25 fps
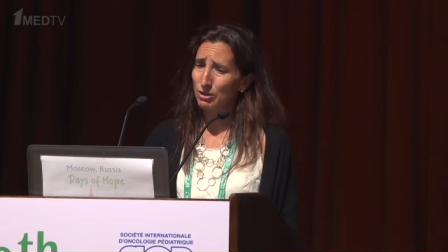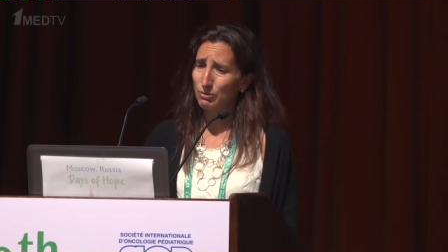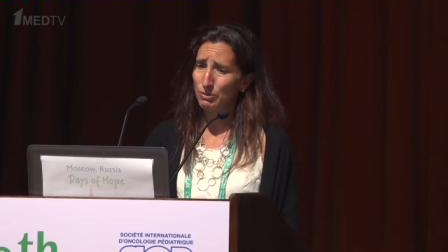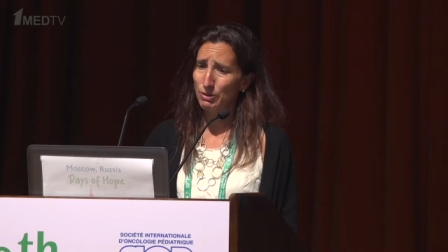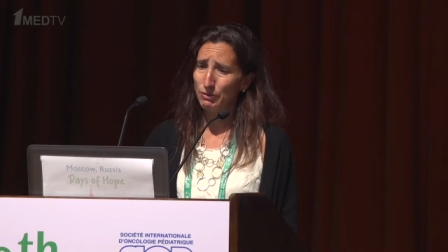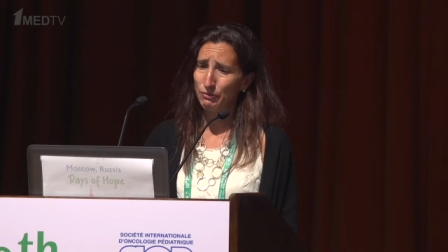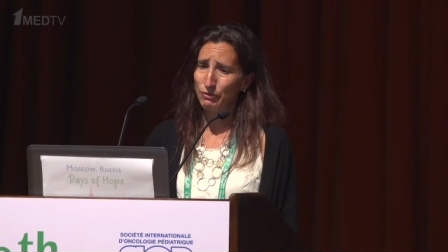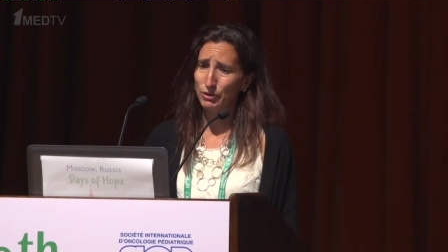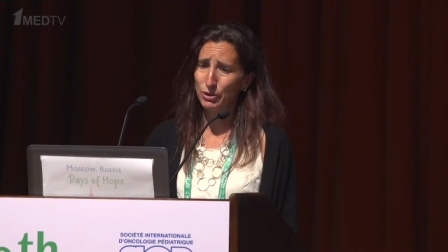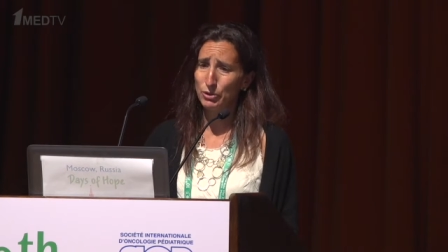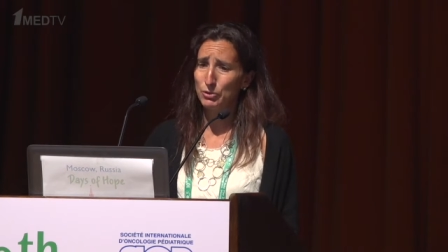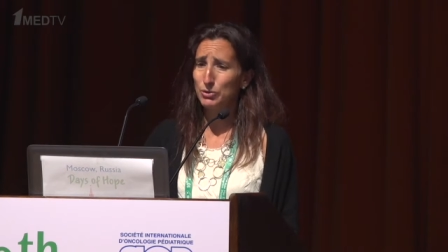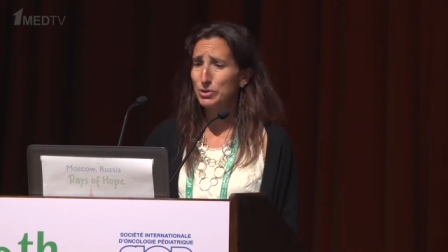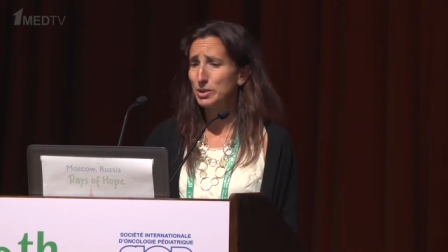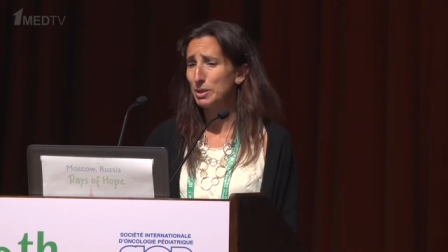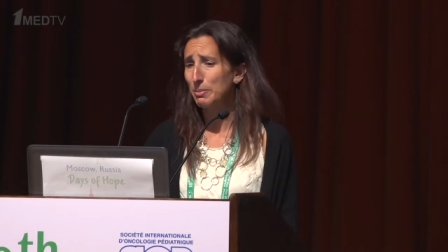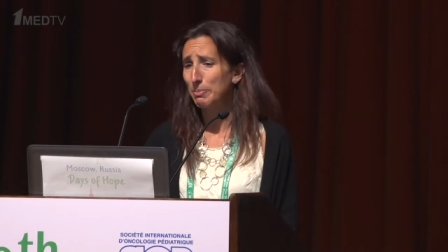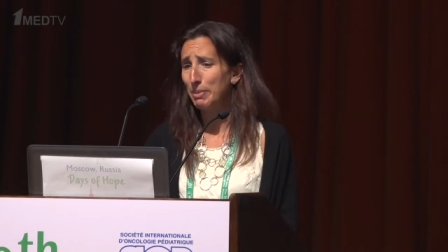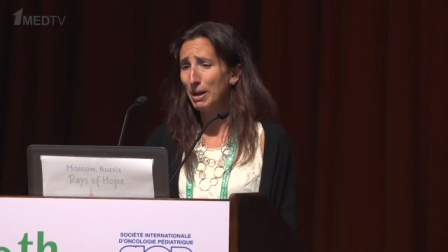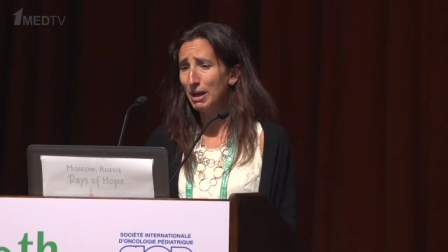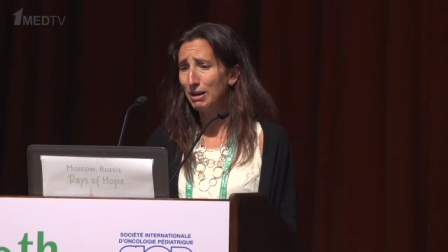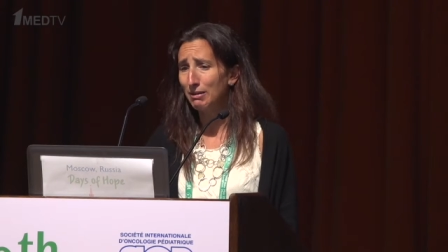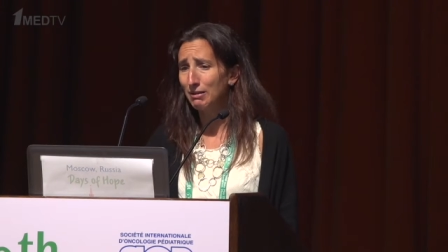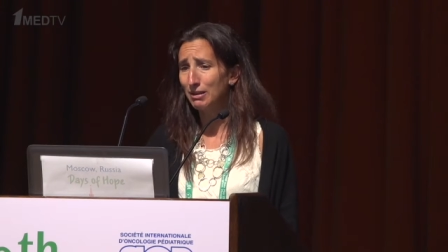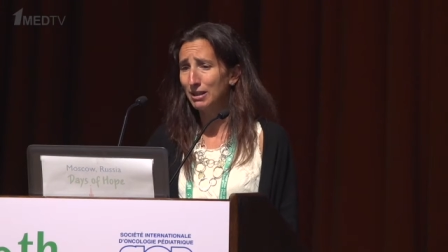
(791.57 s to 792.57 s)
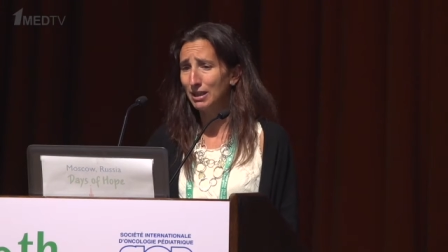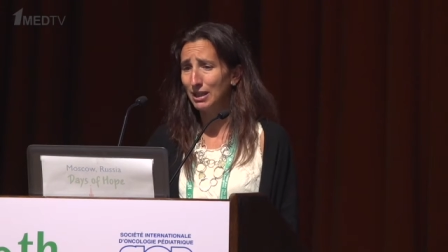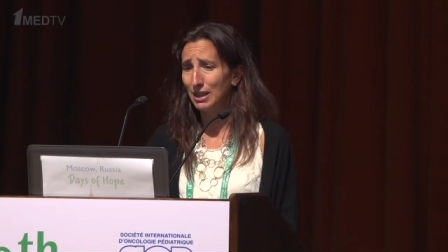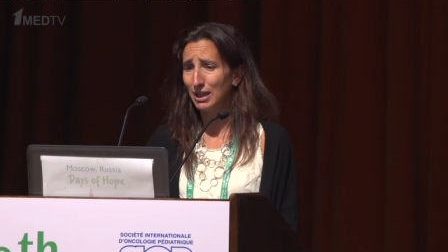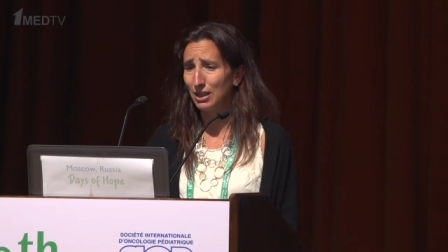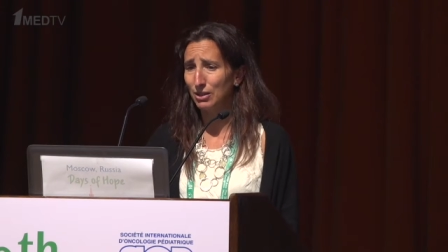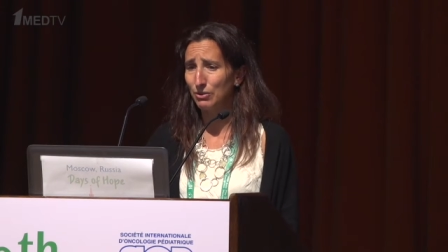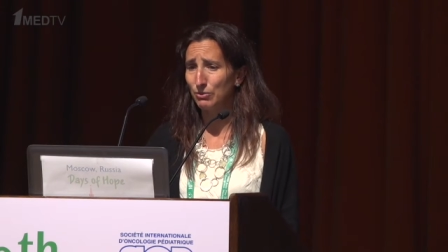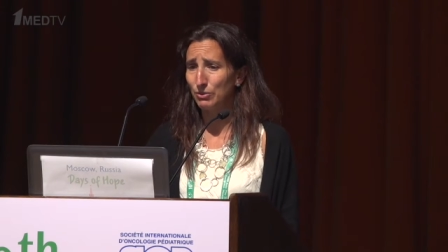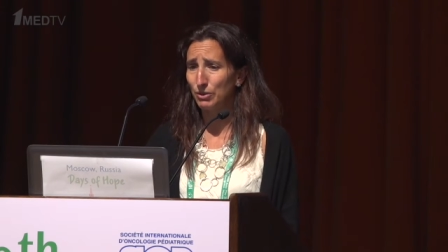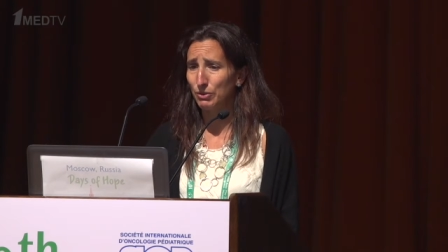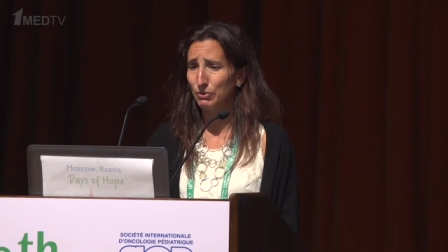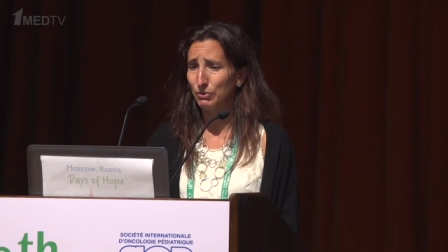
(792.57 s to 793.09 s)
refuse, the parent
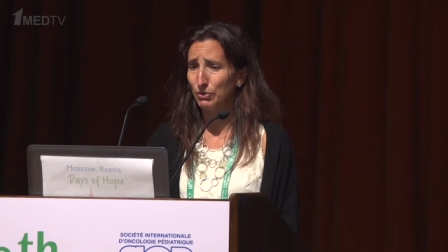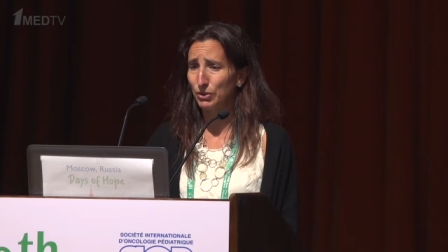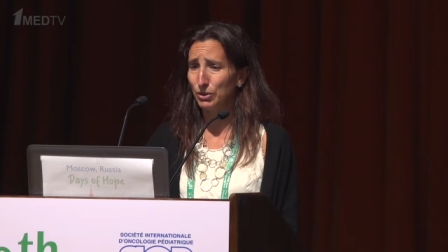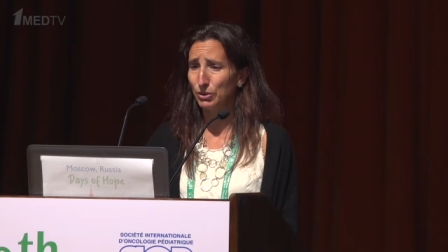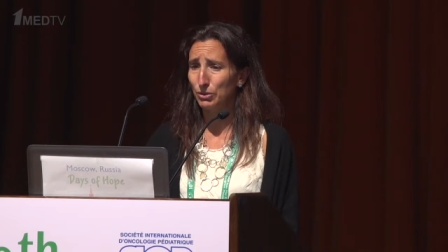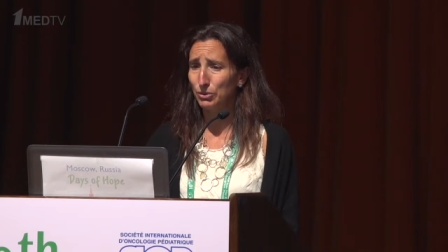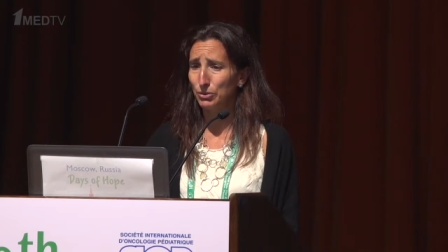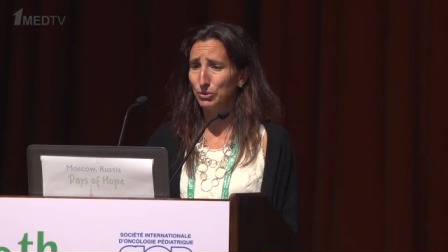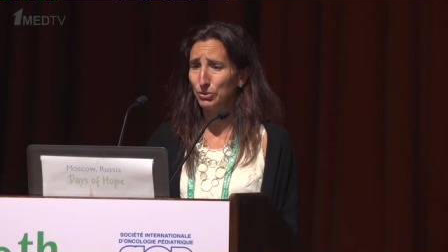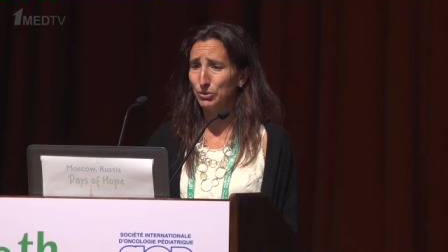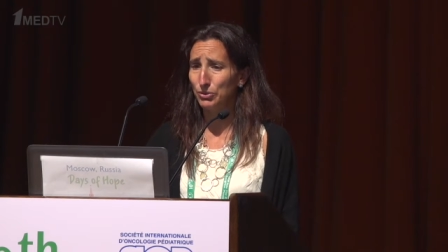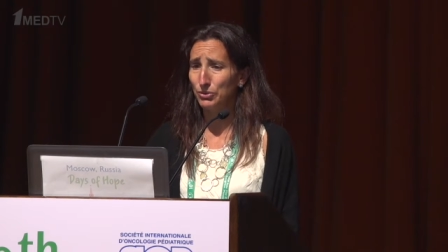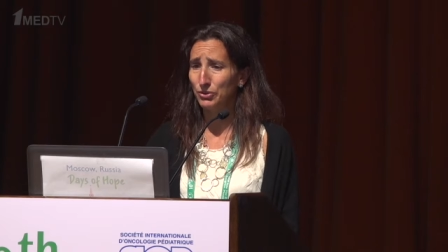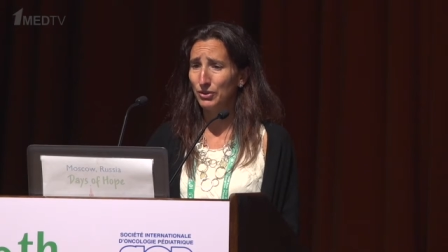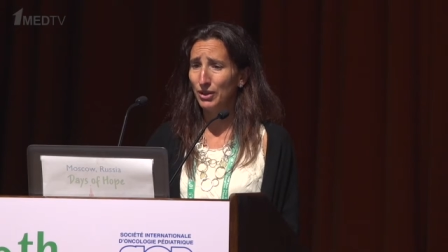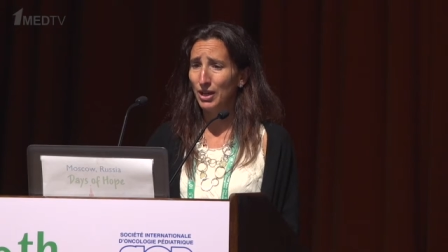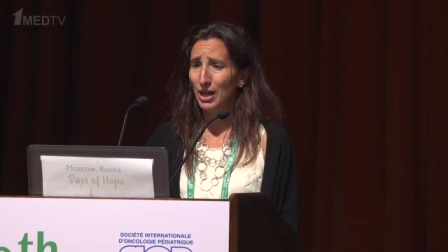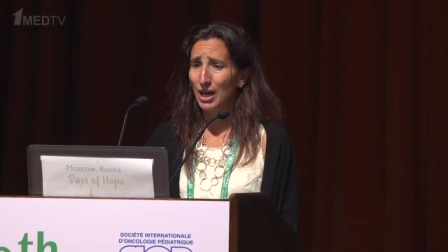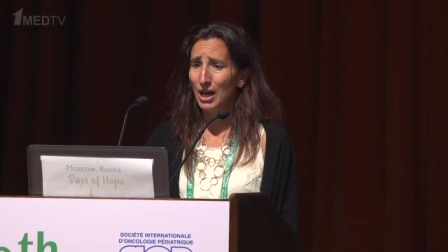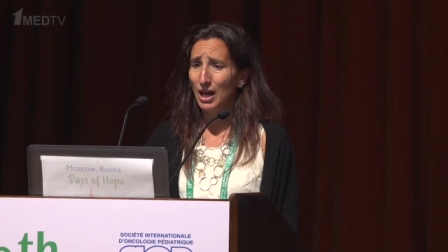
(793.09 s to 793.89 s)
can refuse.